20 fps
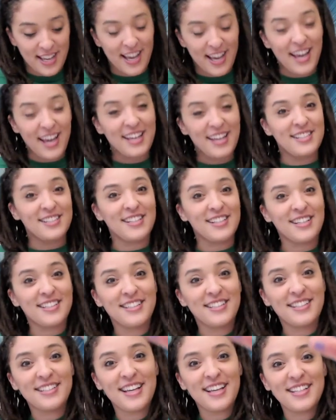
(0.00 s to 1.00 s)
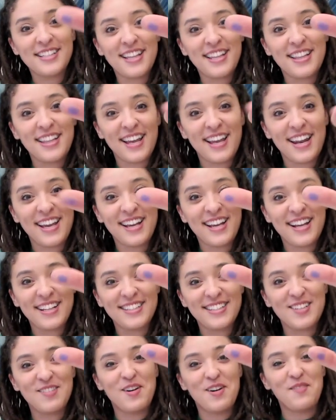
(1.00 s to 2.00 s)
And just as I said that, I
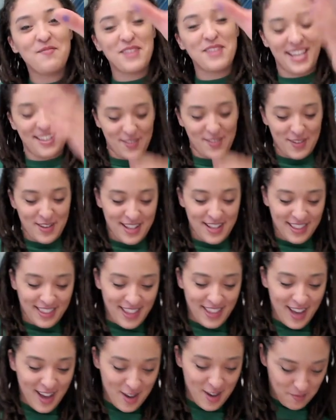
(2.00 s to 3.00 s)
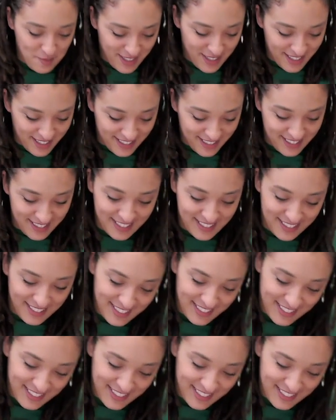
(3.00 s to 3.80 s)
got some on my thumb.